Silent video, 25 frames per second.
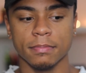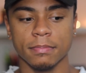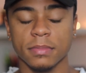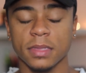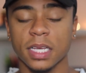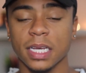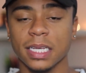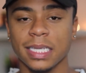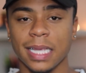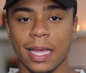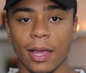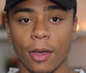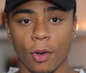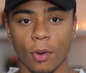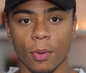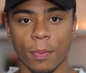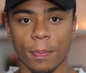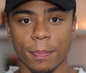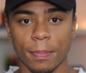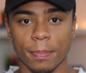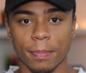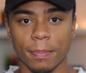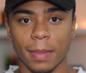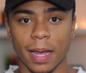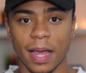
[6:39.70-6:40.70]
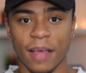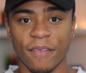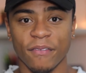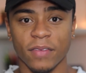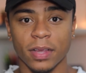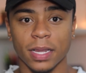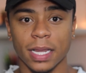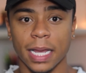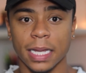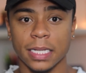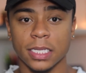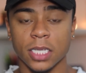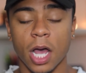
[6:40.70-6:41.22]
does help. I
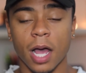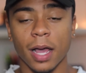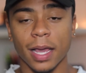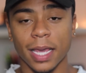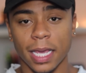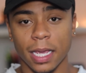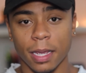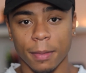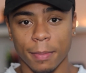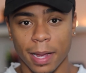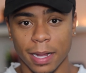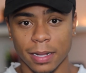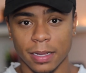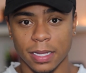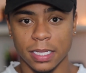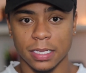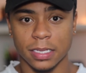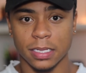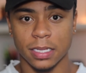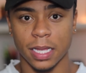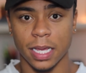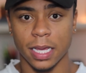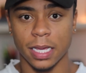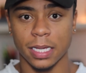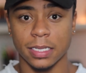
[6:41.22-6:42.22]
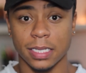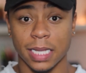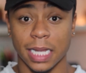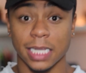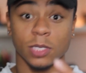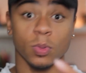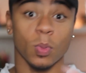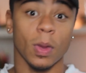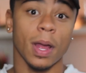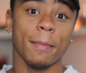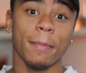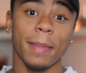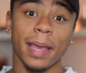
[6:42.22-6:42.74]
feel like talking about these things,
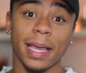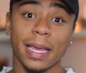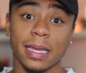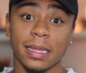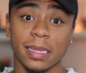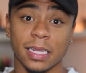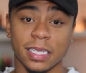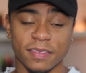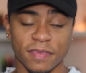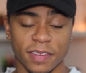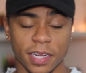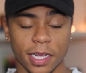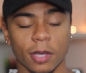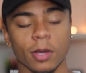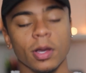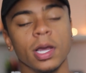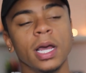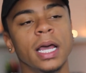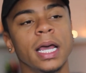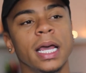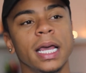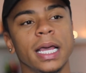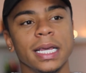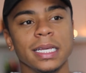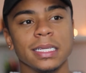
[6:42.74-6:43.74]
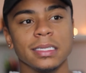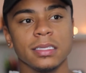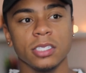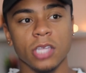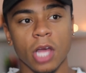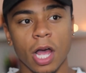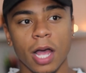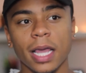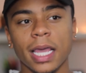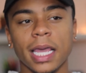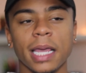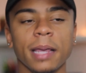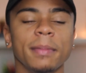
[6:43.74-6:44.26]
that's why I'm making this video, is
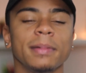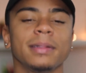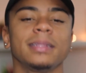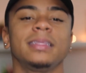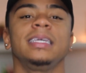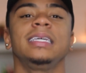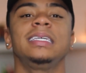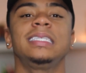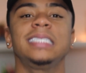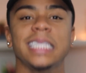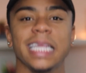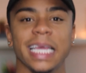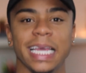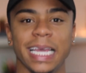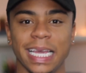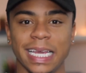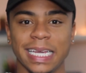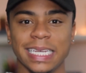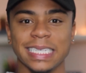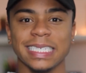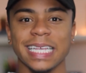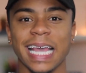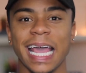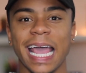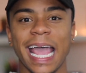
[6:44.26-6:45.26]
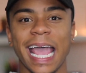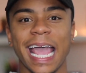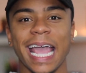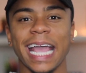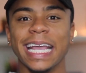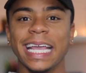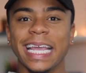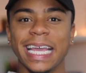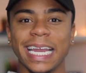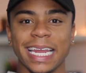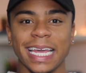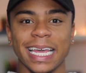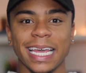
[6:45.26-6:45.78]
talking about these things
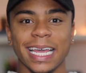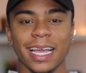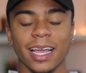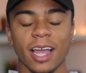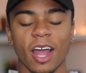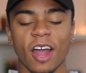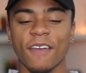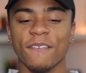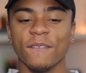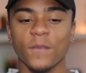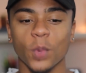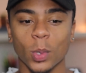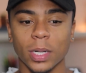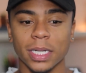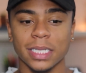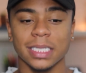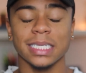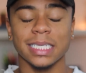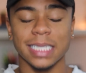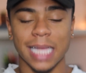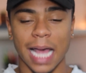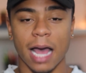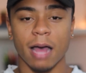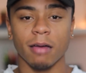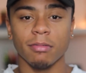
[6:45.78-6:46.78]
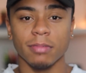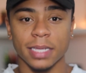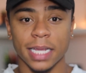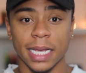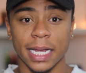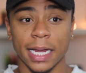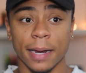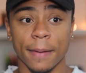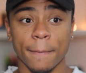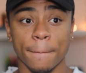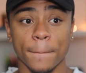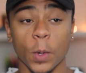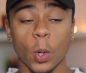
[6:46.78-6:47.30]
and getting our voices out
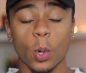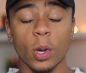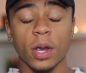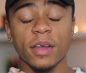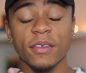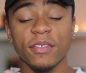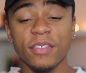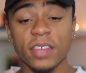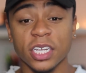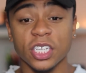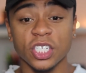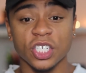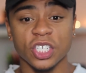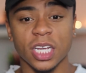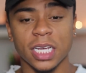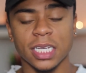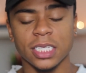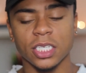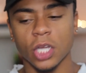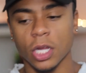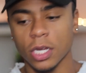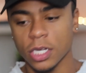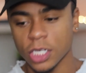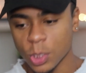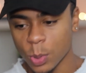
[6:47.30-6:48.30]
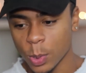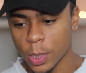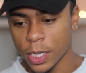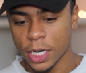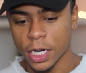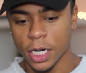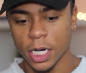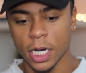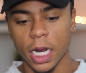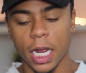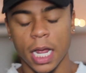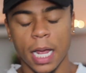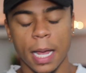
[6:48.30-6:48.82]
there more than just on
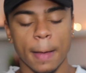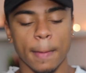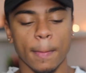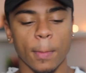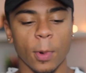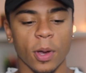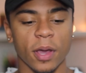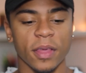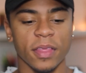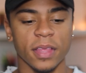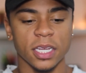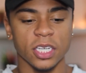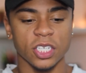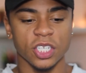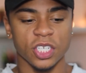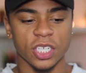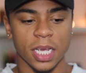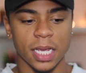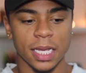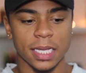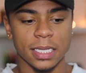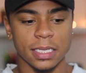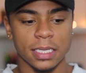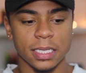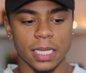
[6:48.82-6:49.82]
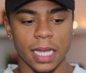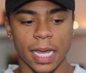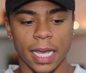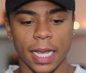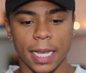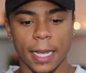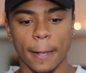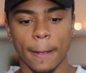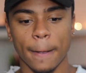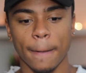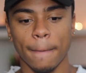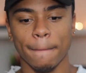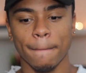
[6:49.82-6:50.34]
Twitter, more than just like
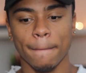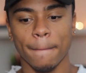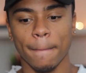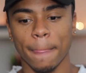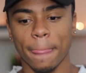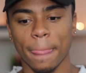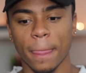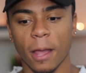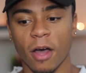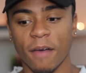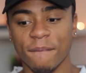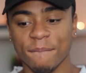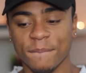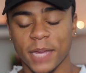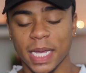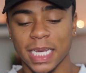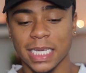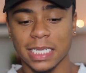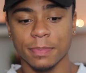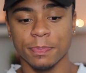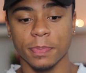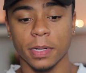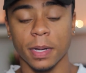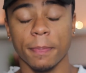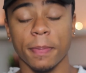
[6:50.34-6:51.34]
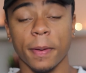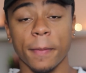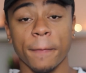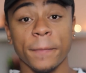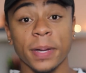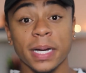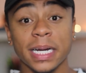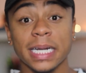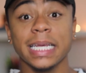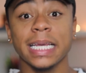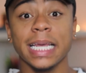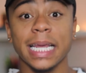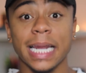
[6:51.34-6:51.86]
on Facebook, but
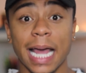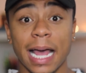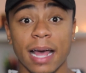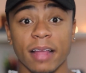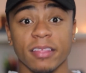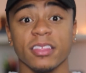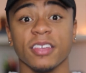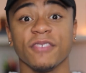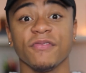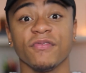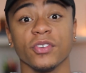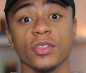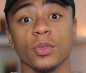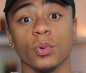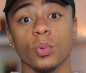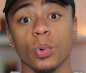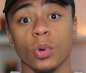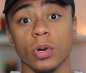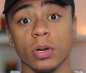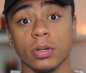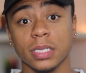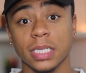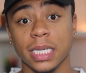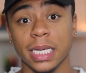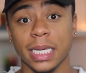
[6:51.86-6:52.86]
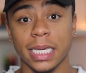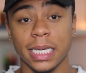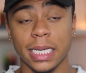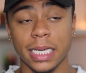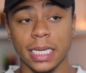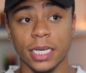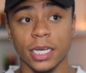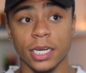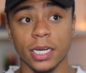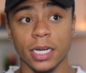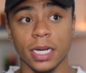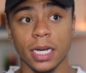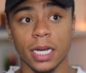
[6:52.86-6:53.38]
putting it out there for the world to
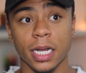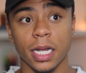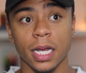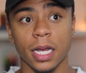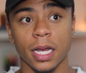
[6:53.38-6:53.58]
hear,